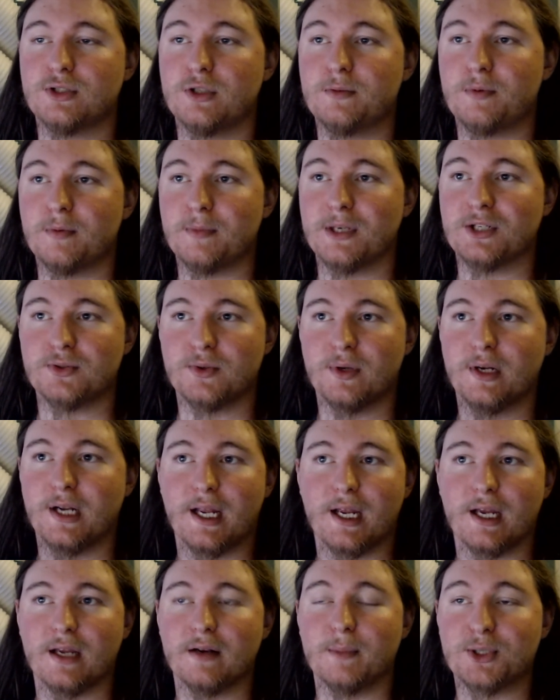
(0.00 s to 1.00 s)
Metroid
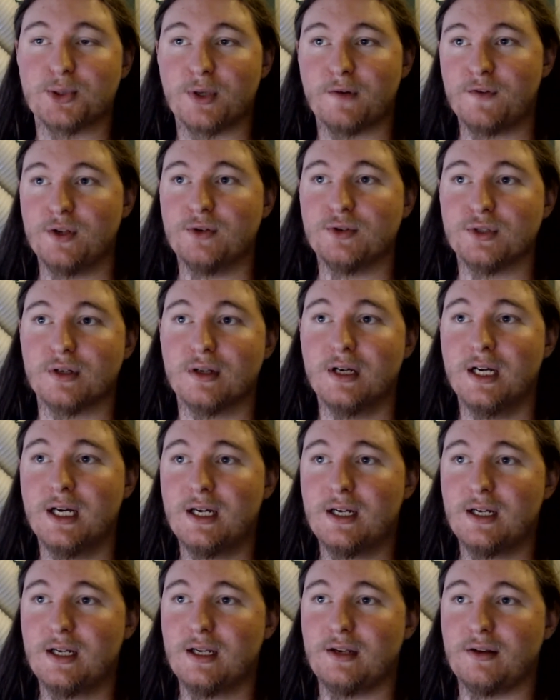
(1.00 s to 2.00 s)
and Metroid Fusion.
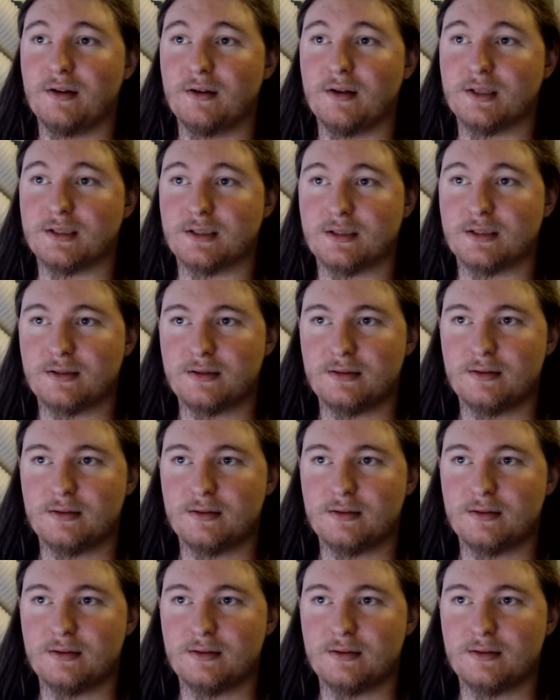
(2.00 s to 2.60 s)
It's